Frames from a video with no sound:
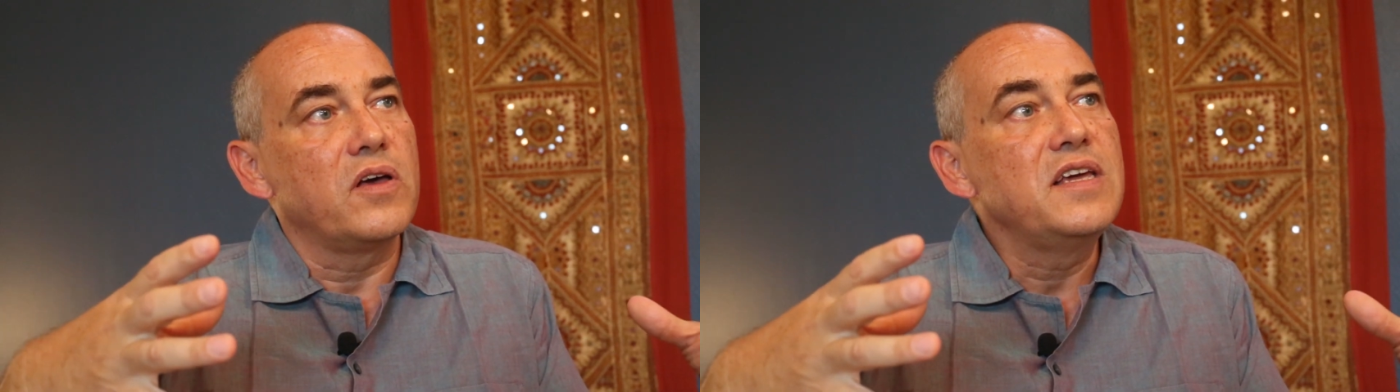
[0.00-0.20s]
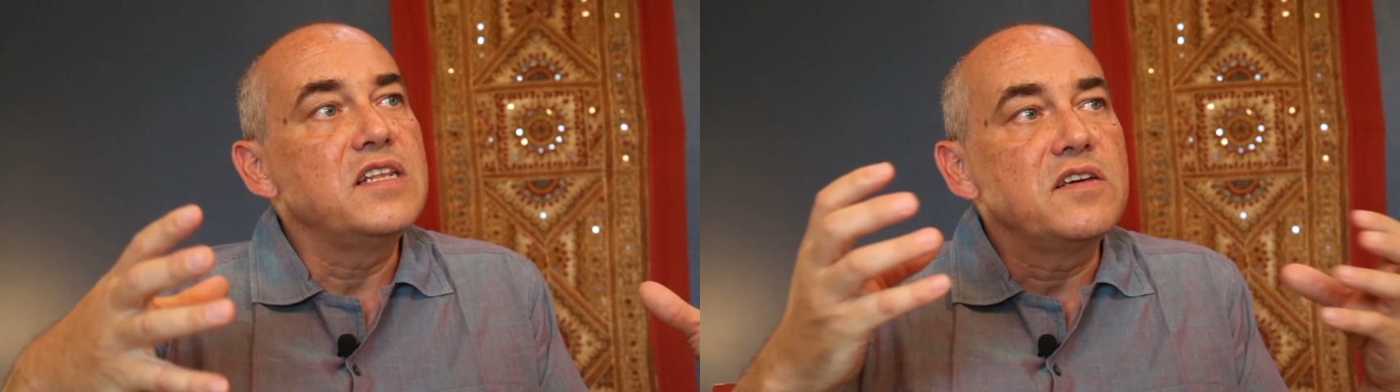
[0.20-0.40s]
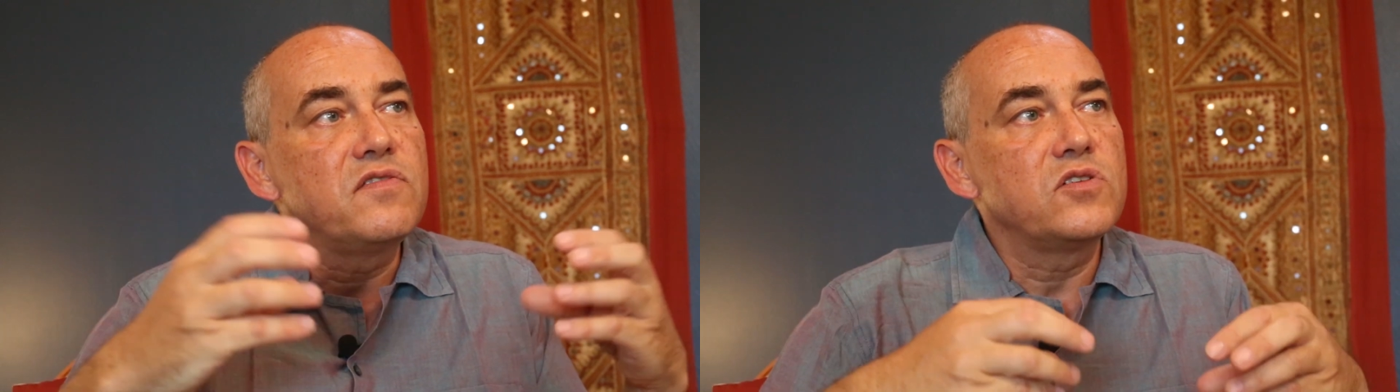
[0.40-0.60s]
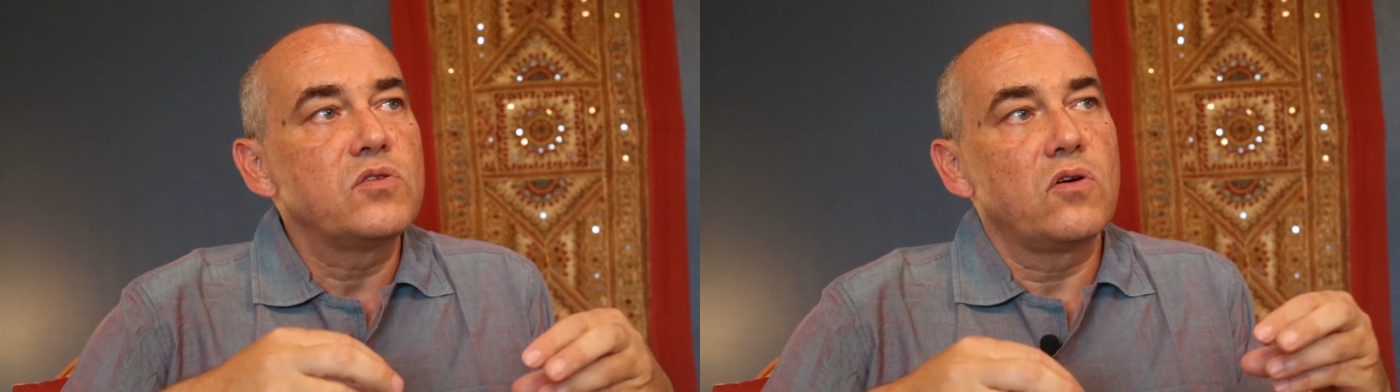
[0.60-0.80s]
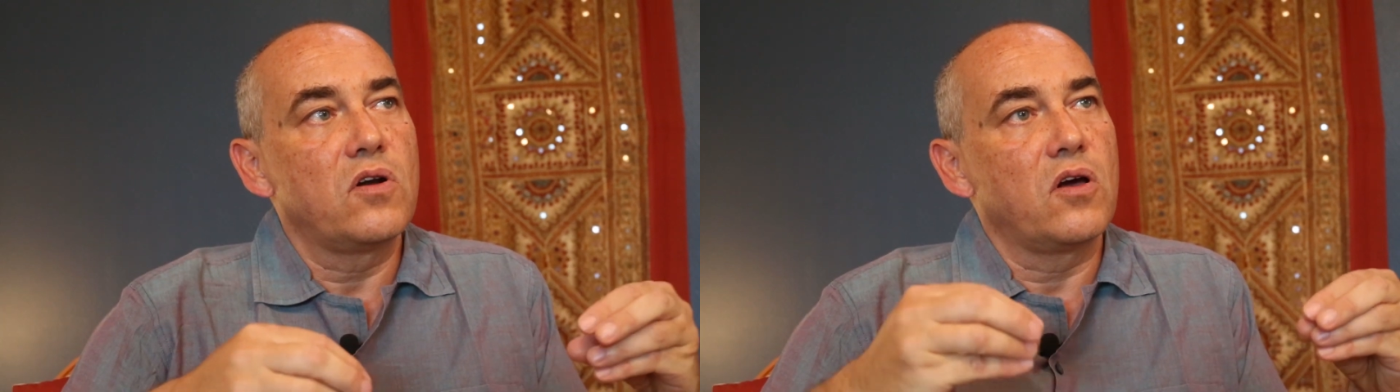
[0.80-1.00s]

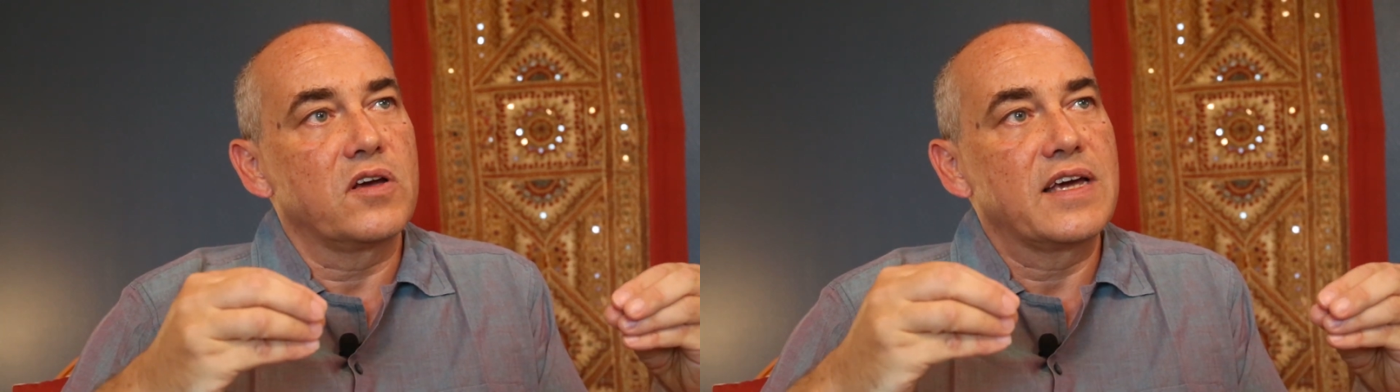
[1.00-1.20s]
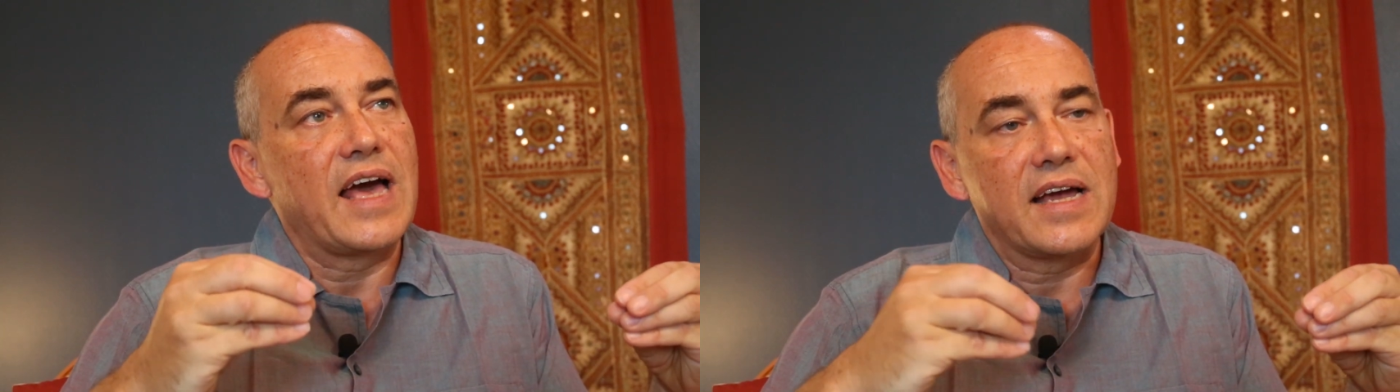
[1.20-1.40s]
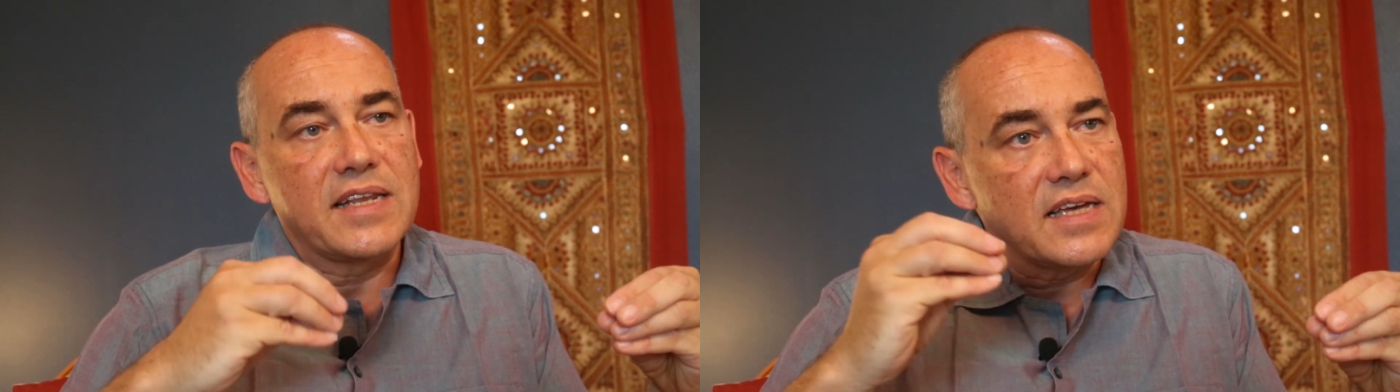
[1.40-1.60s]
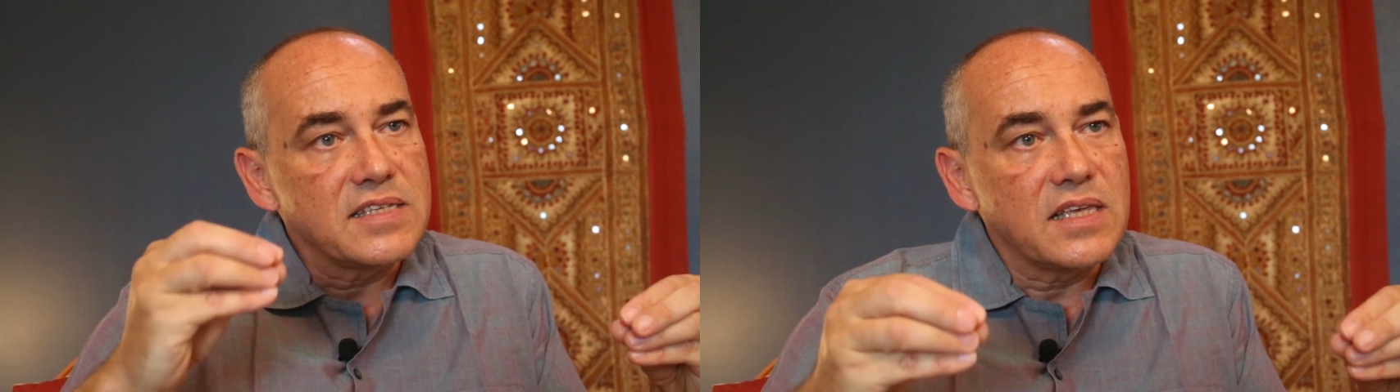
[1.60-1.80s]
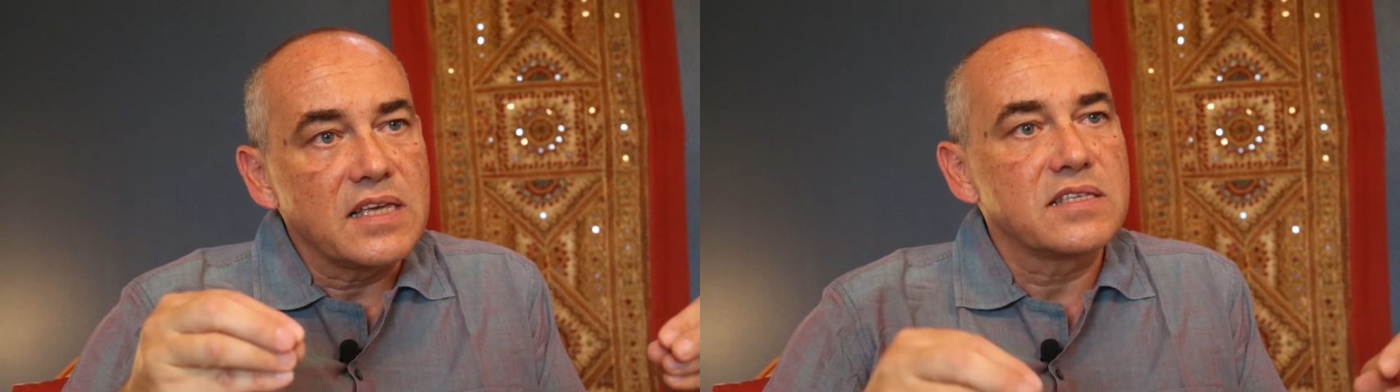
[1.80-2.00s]
individual
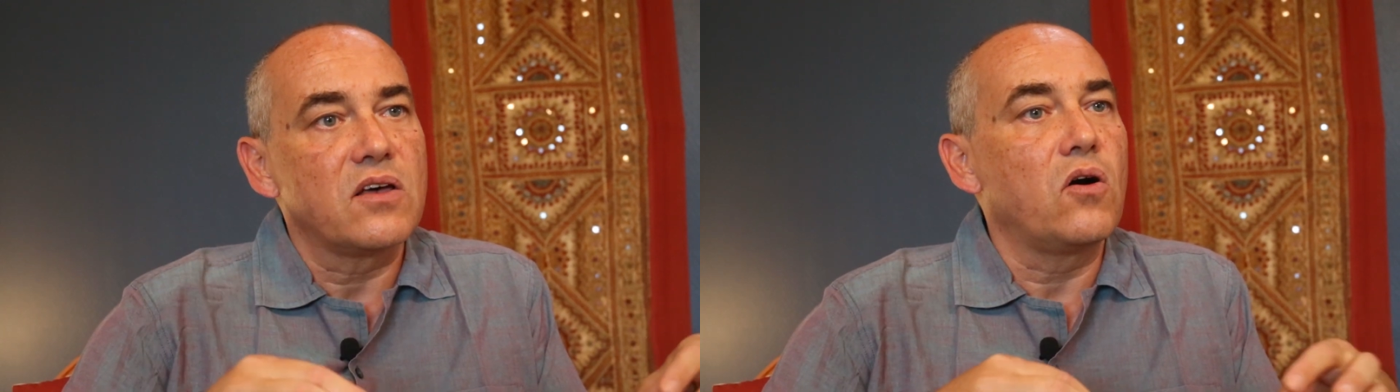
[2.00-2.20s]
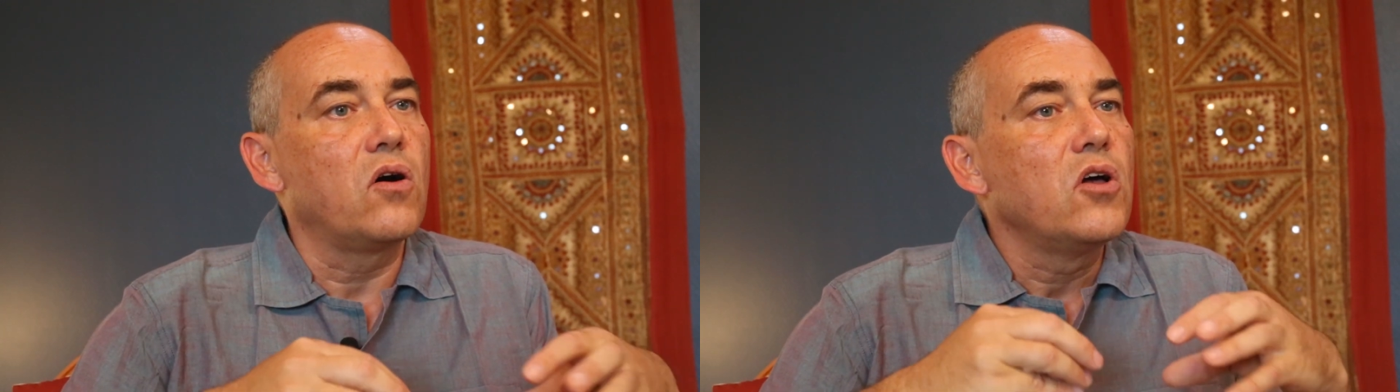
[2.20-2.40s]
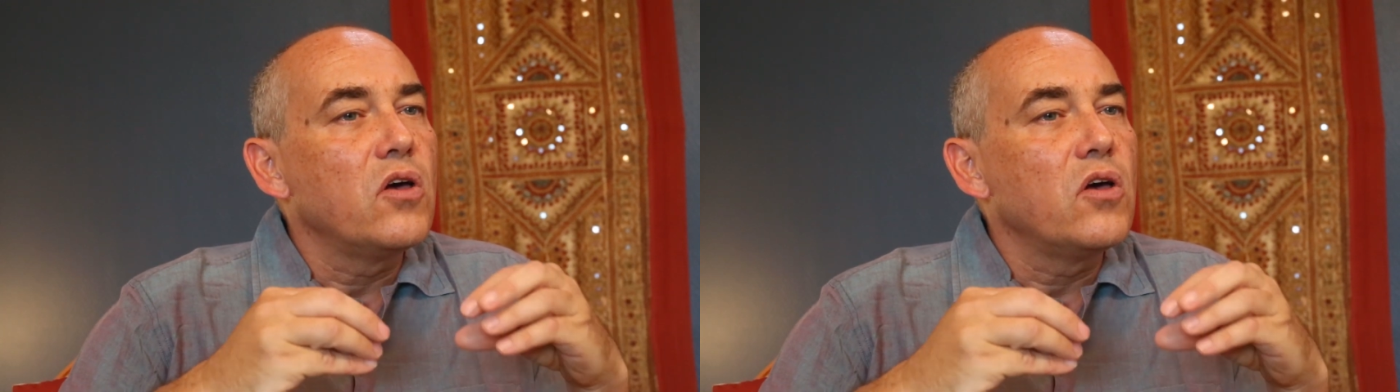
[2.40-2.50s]
characteristics or